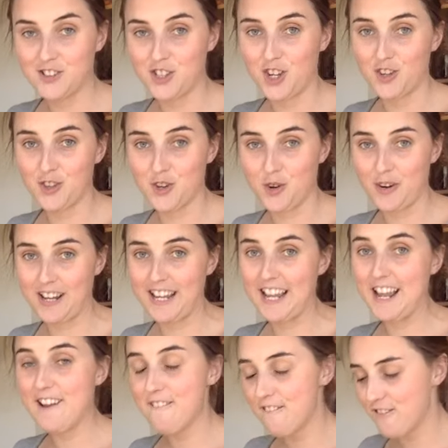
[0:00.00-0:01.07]
She's showing
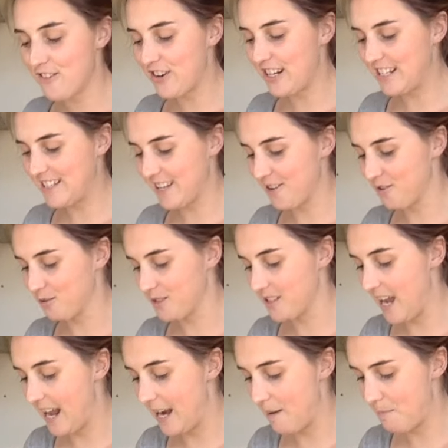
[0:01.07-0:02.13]
every single
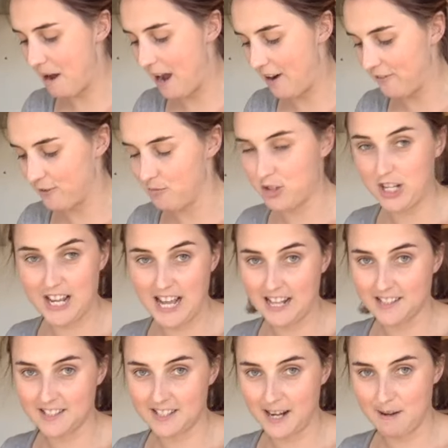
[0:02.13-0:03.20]
sign apart from she
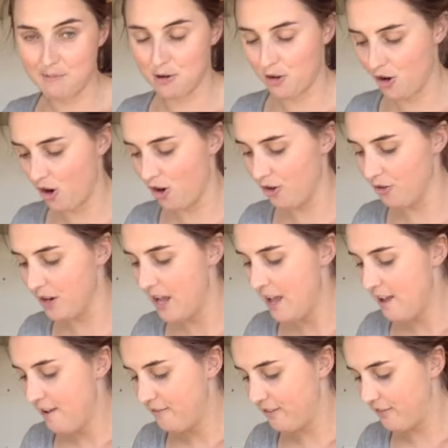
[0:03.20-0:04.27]
can't sit up on her own
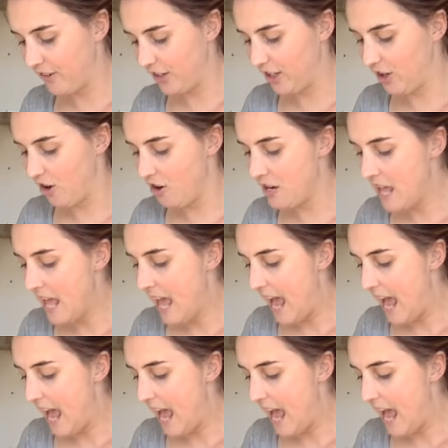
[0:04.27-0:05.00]
for very long.